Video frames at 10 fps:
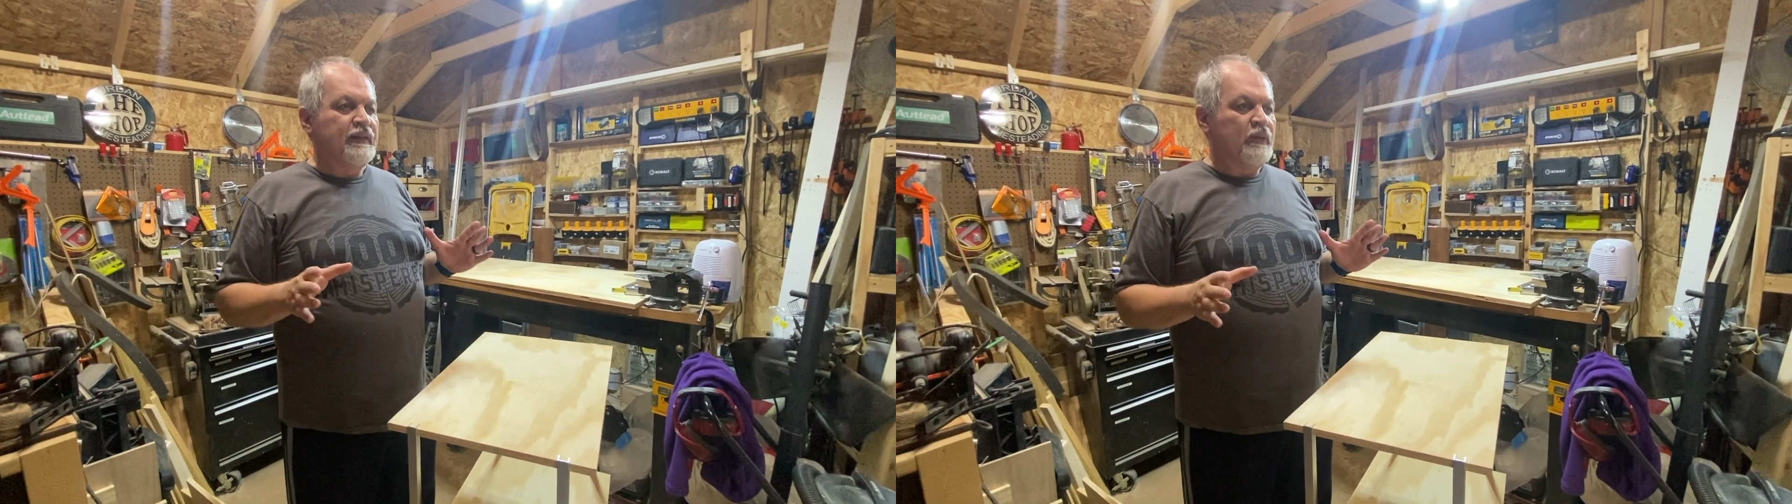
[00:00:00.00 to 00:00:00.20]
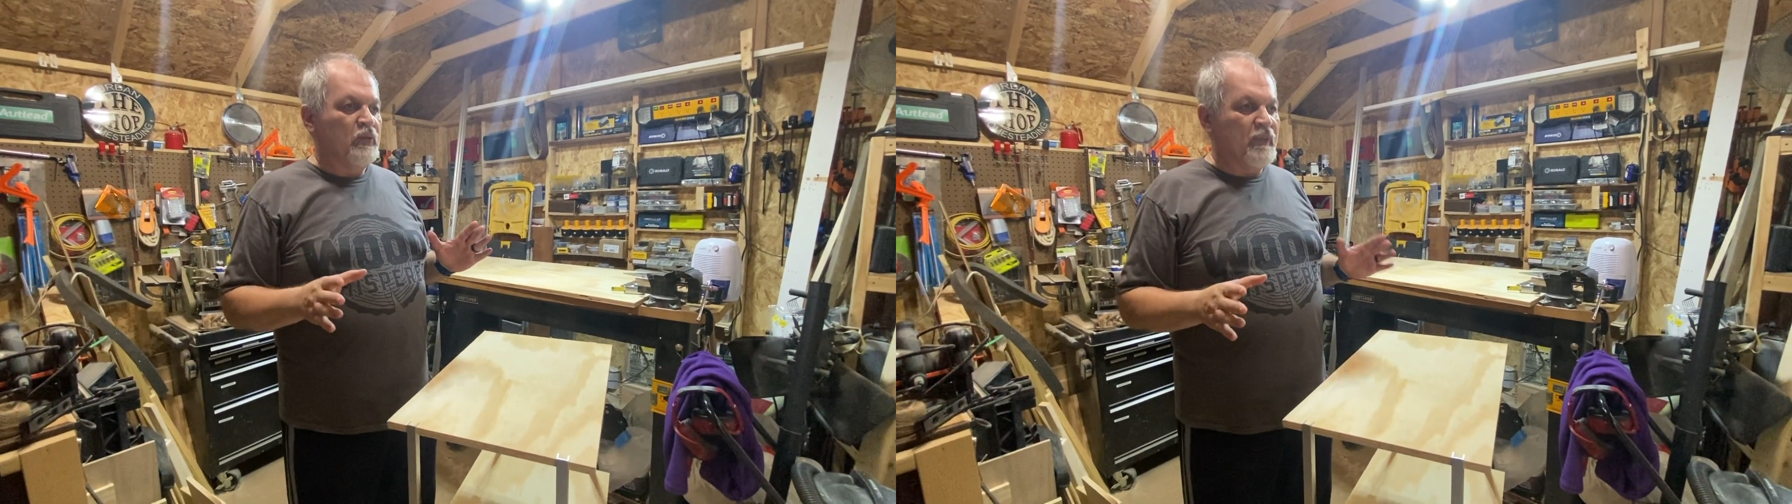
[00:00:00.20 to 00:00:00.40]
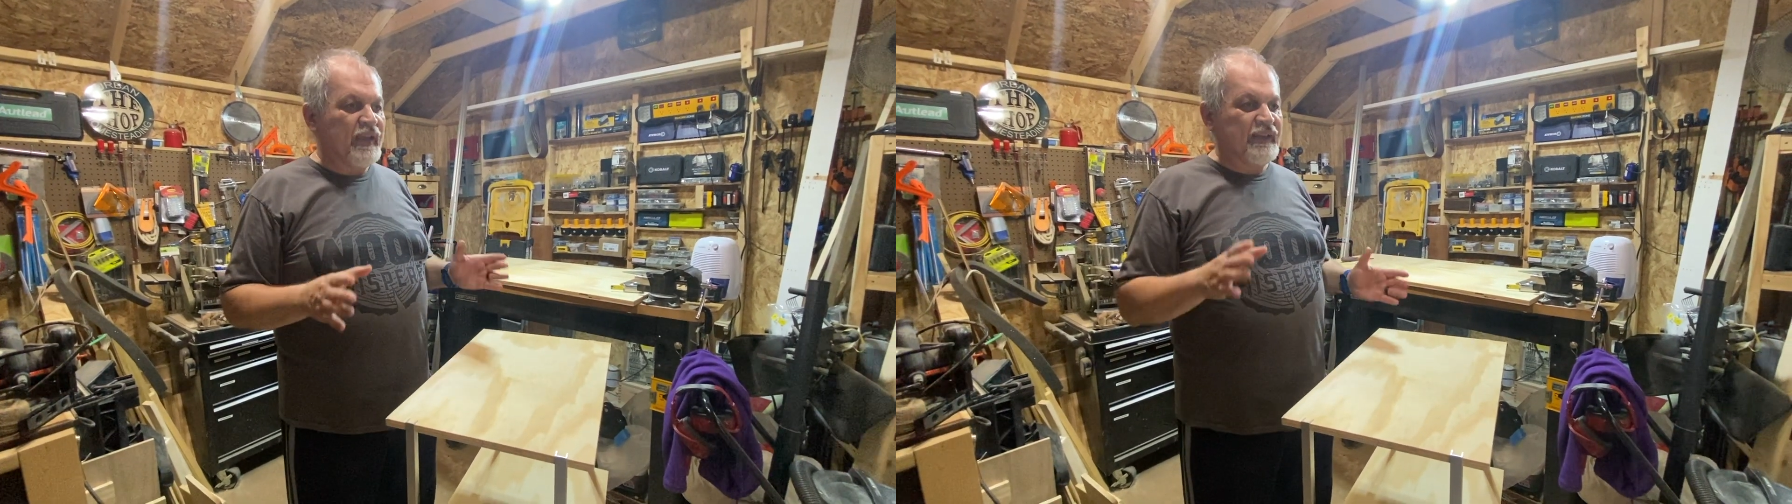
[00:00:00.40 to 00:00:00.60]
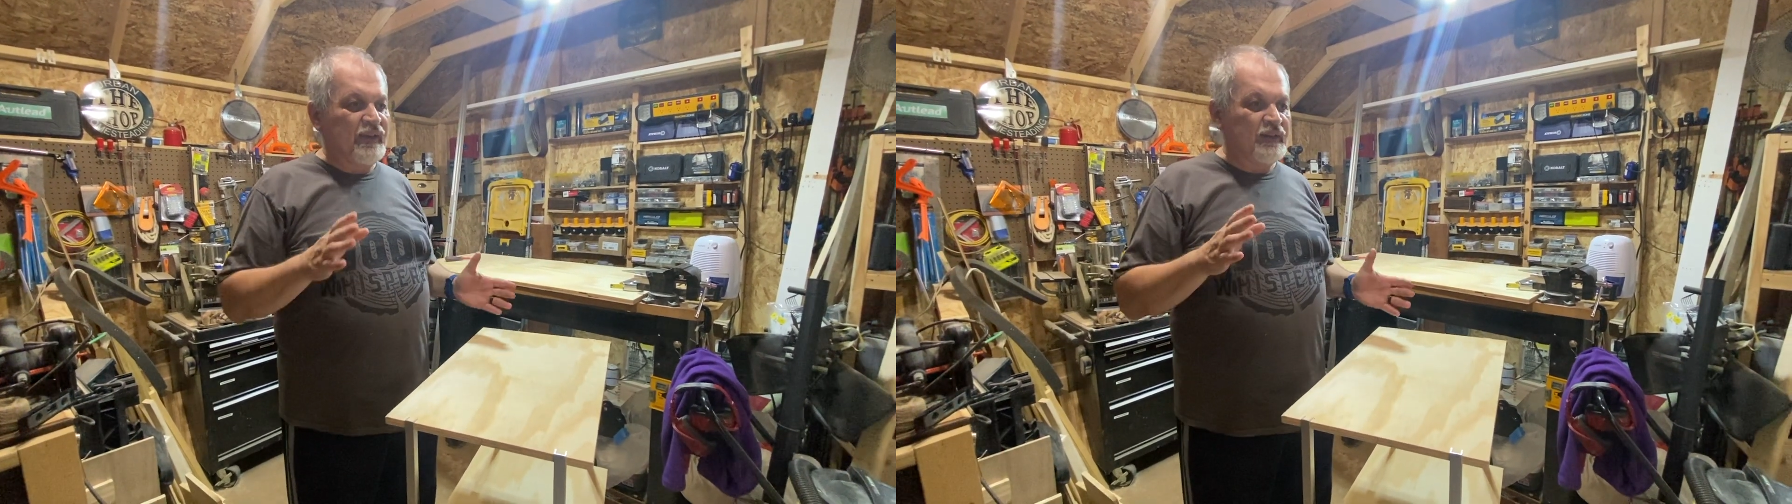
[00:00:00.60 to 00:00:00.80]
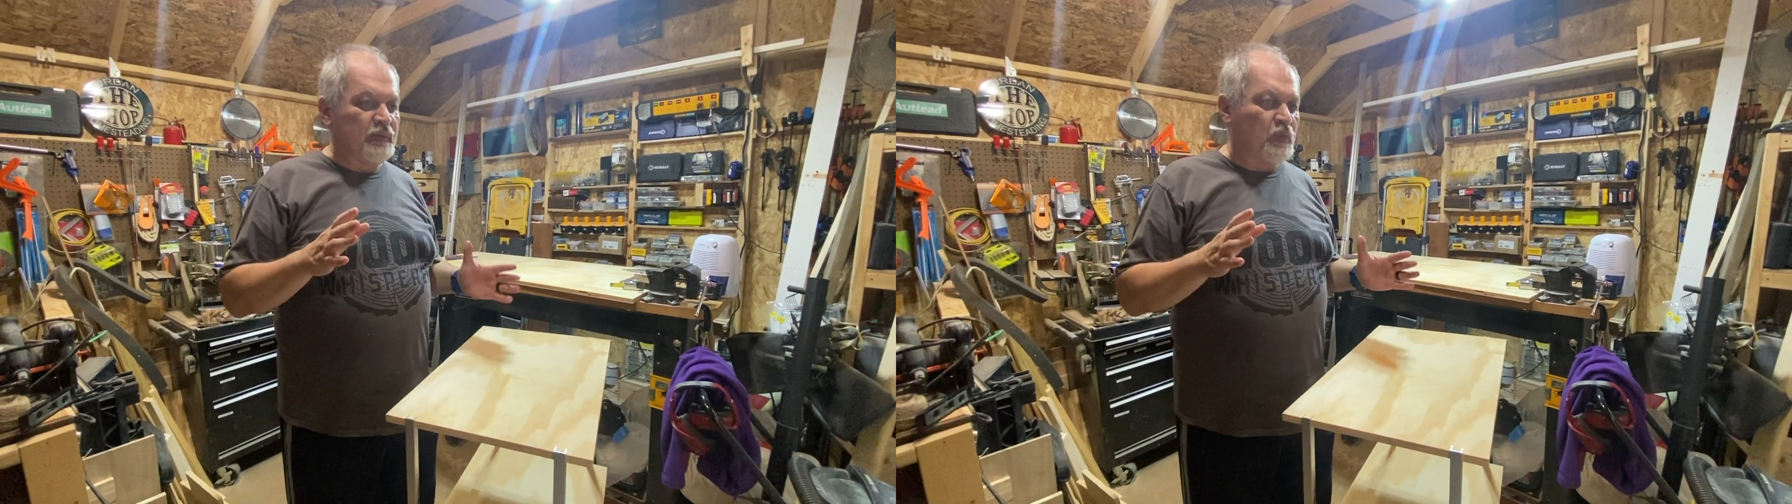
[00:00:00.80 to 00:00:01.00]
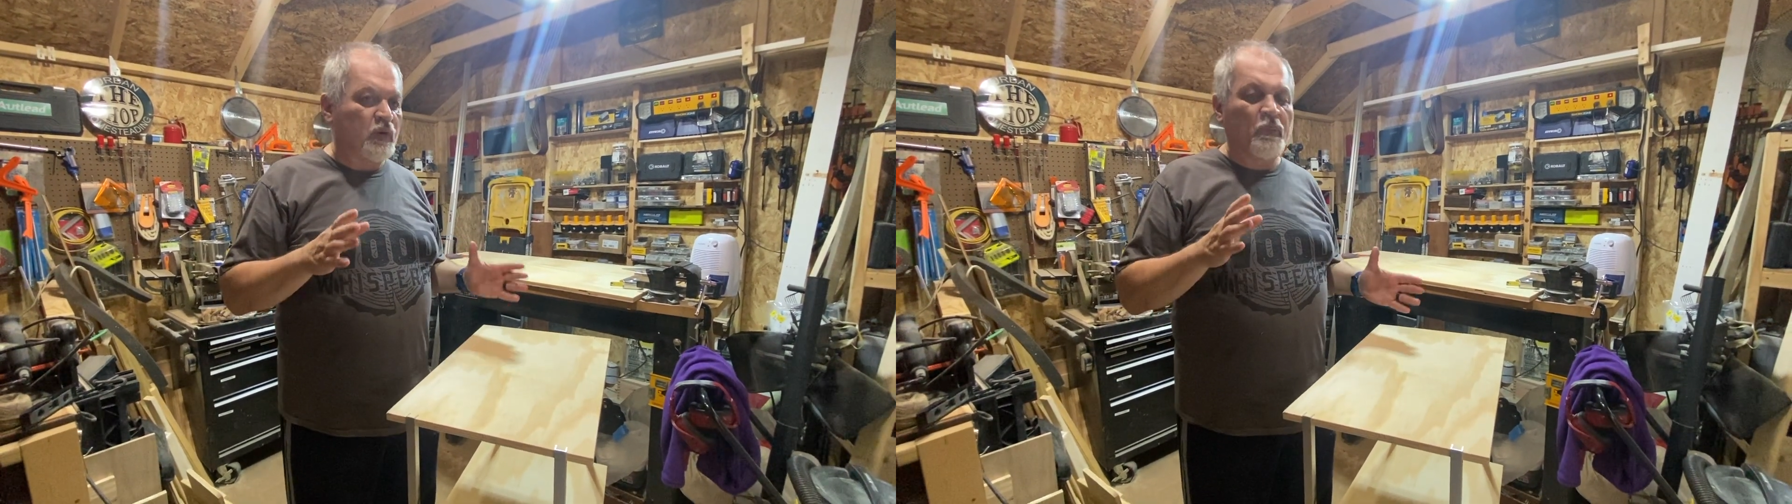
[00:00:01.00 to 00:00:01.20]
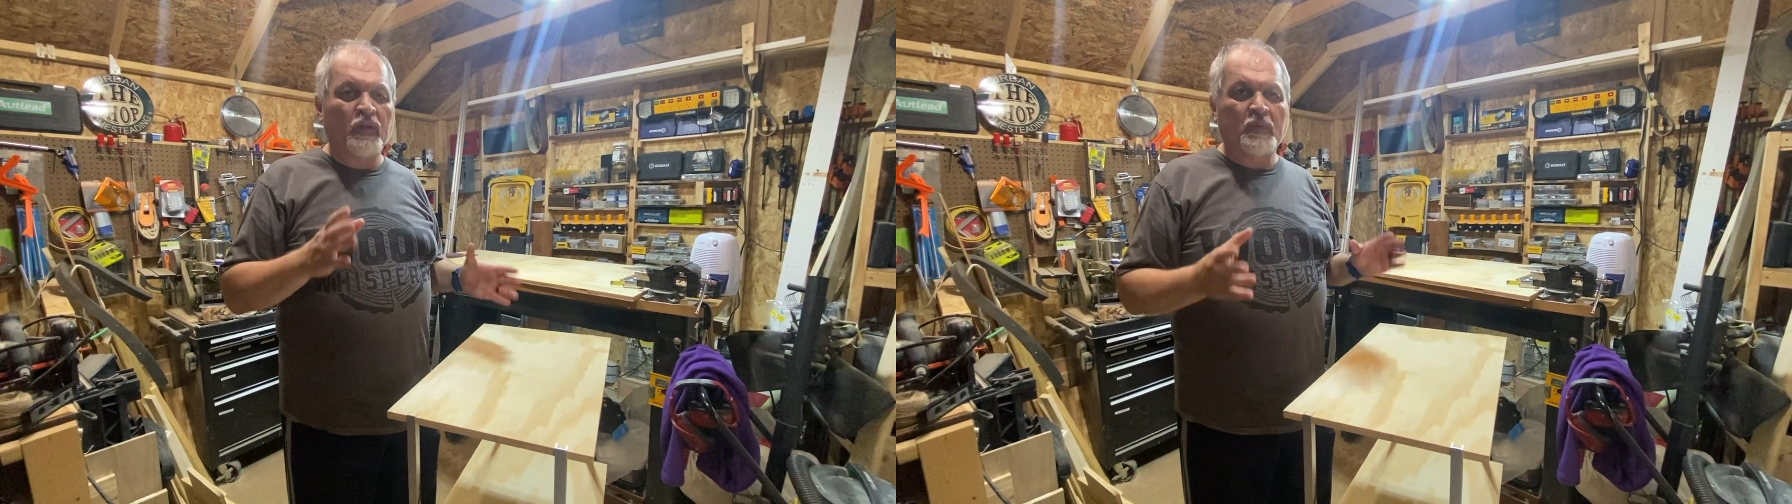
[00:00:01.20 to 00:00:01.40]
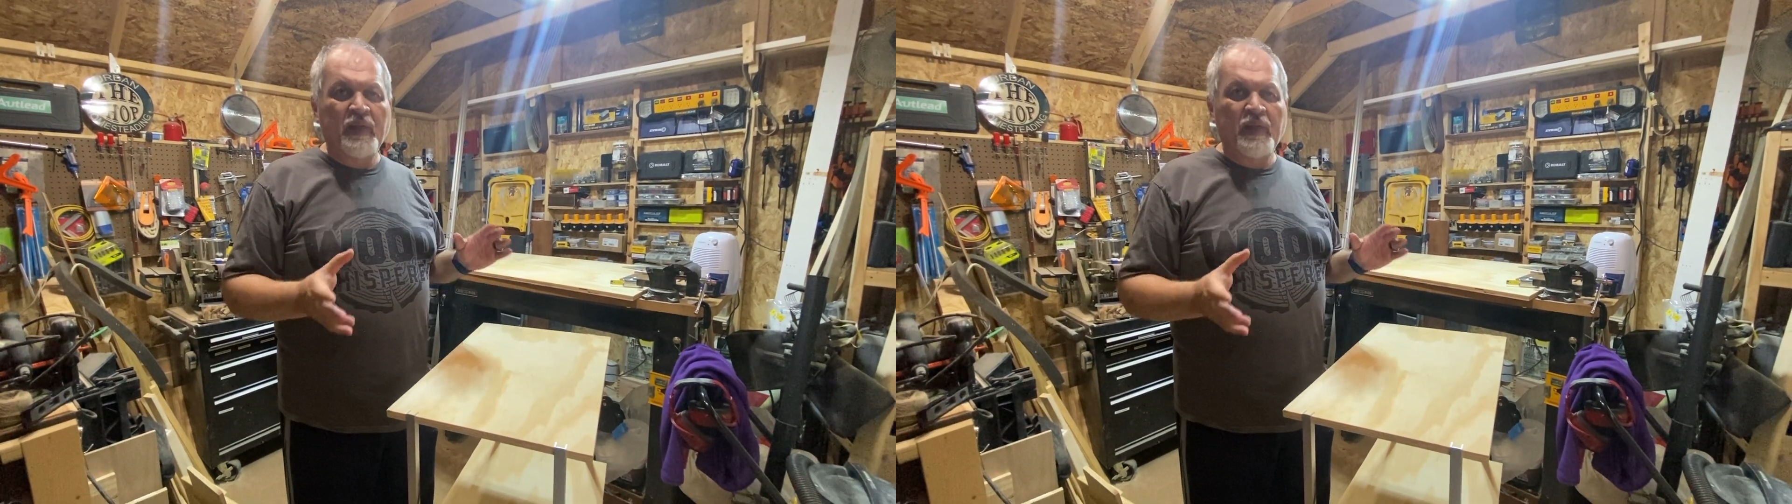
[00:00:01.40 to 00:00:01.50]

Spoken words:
It will make it a little more bottom